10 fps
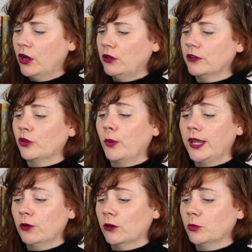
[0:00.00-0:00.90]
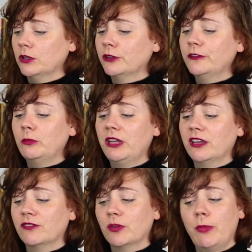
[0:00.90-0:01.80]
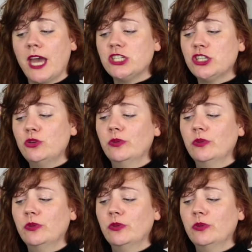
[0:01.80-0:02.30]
Along the way, Nora will learn the meaning of compassion,